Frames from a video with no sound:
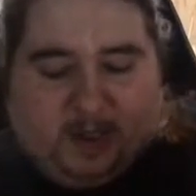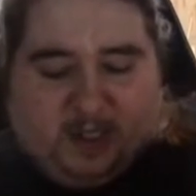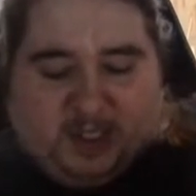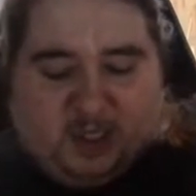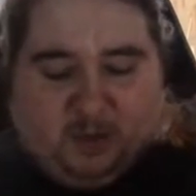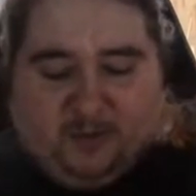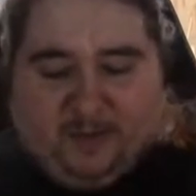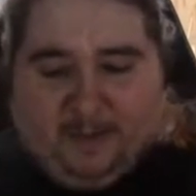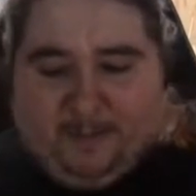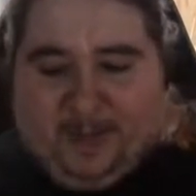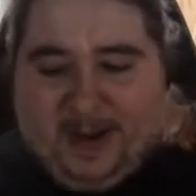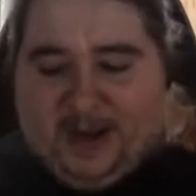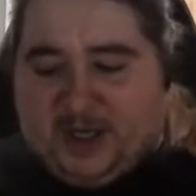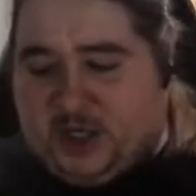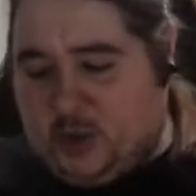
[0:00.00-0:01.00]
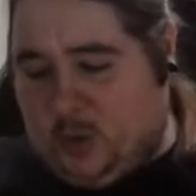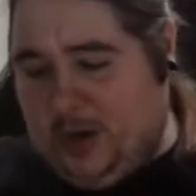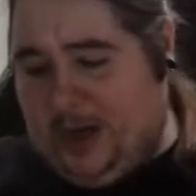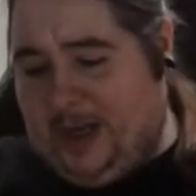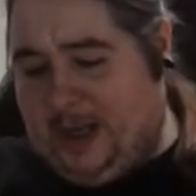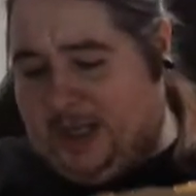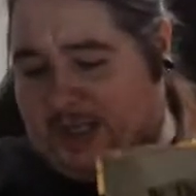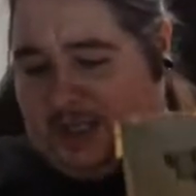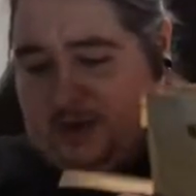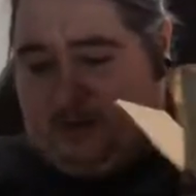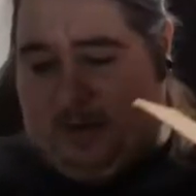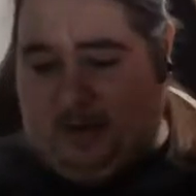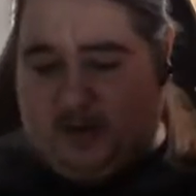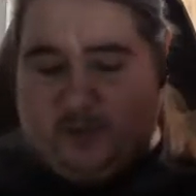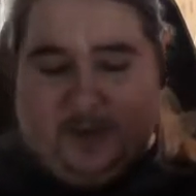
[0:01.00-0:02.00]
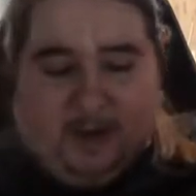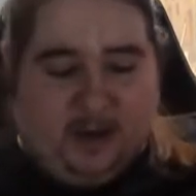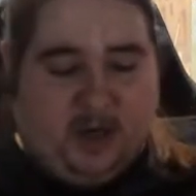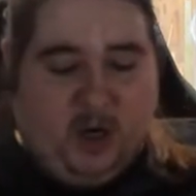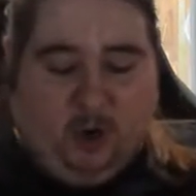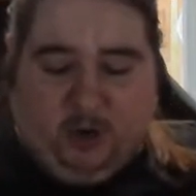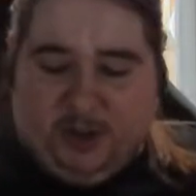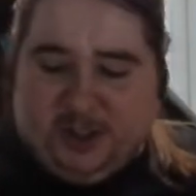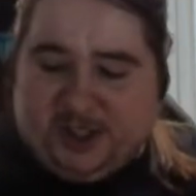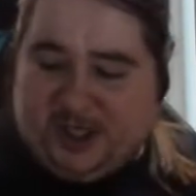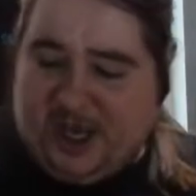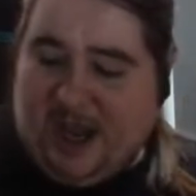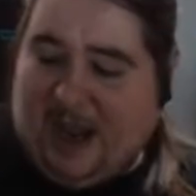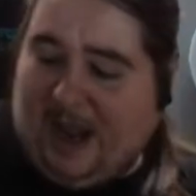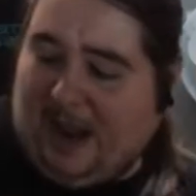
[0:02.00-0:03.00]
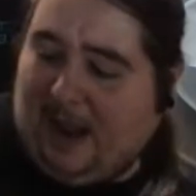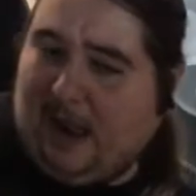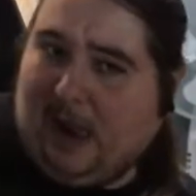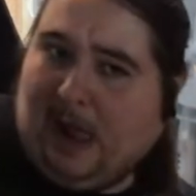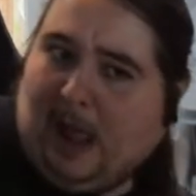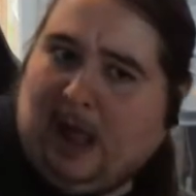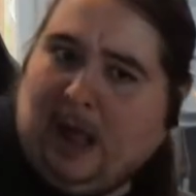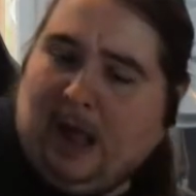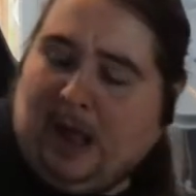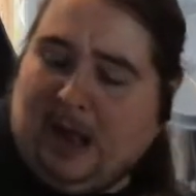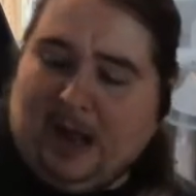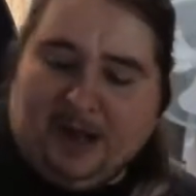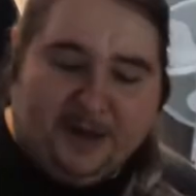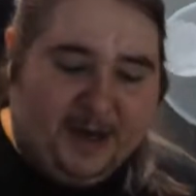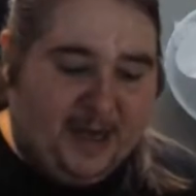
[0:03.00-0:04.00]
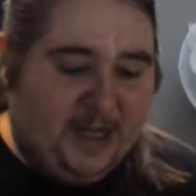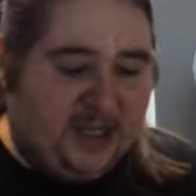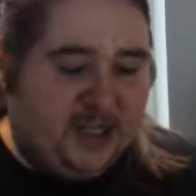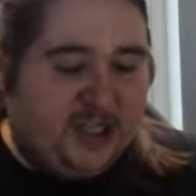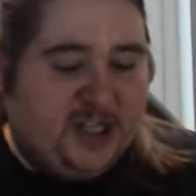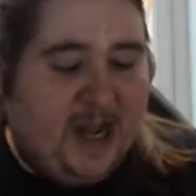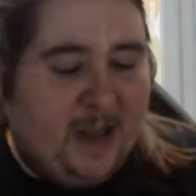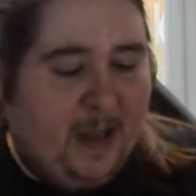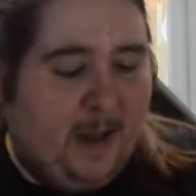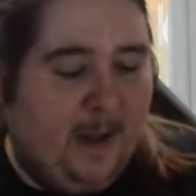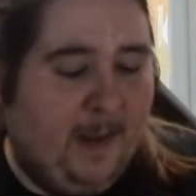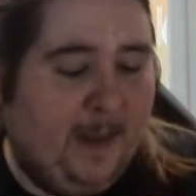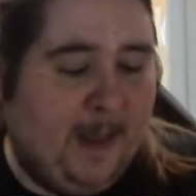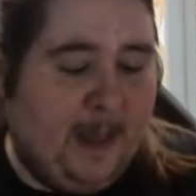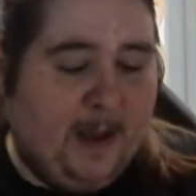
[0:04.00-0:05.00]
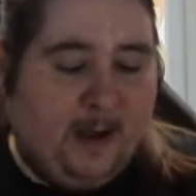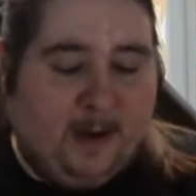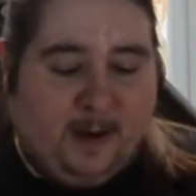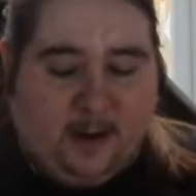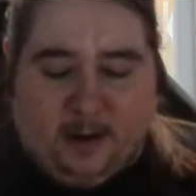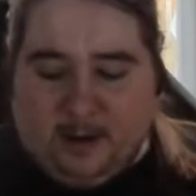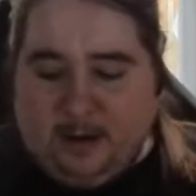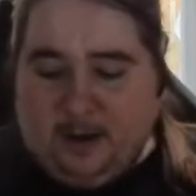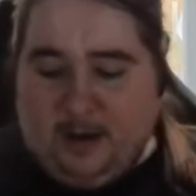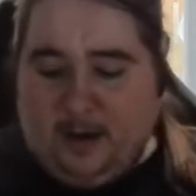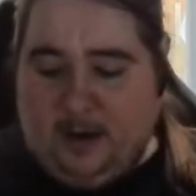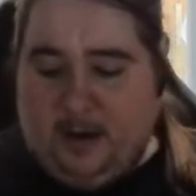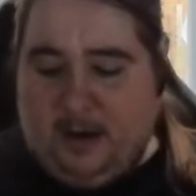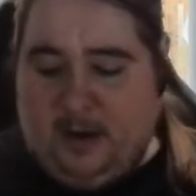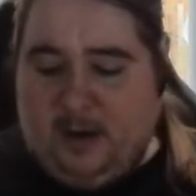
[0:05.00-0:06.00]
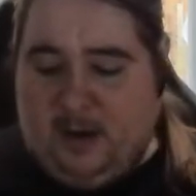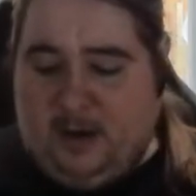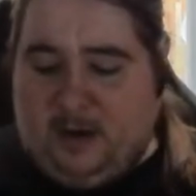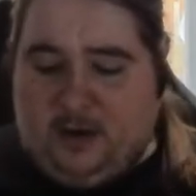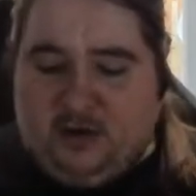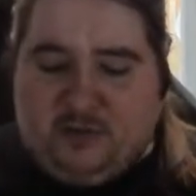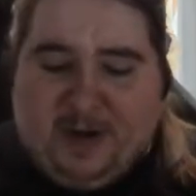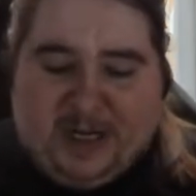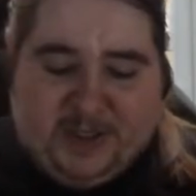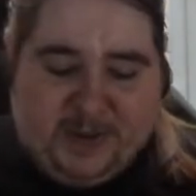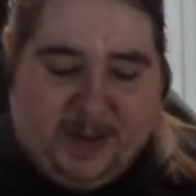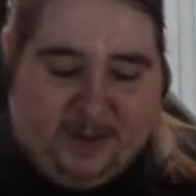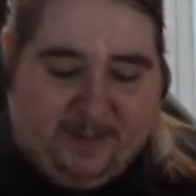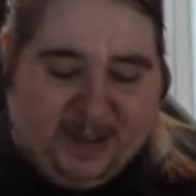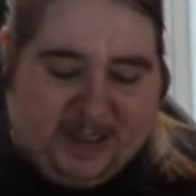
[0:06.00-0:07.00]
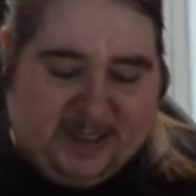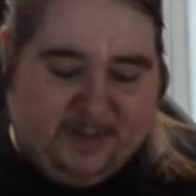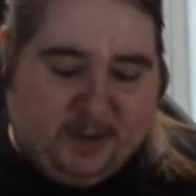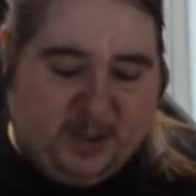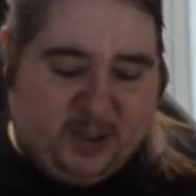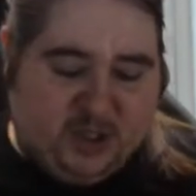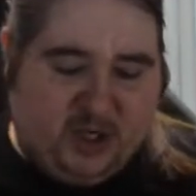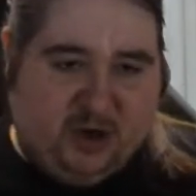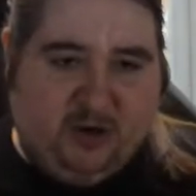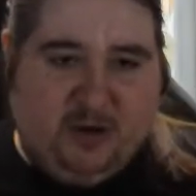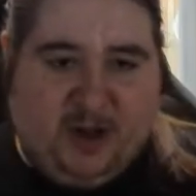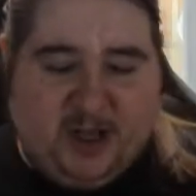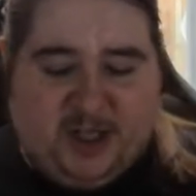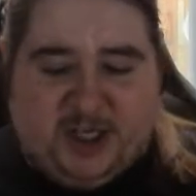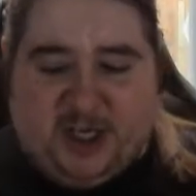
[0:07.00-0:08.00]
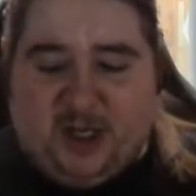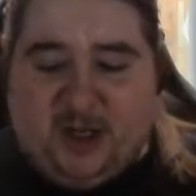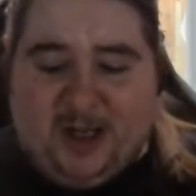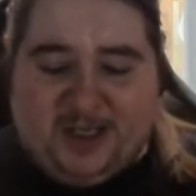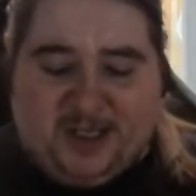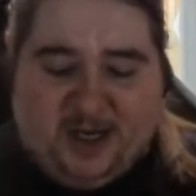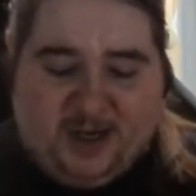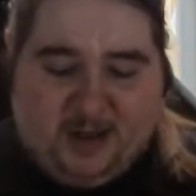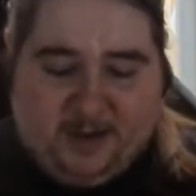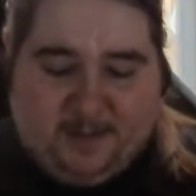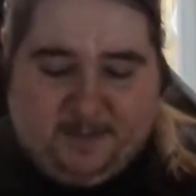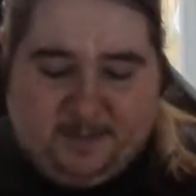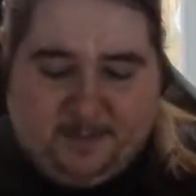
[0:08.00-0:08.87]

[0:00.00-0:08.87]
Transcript: So we've had bittersweet, what else? We have Golden Sky and Interstellar. Which reminds me of that Beastie Boys tune, that Intergalactic.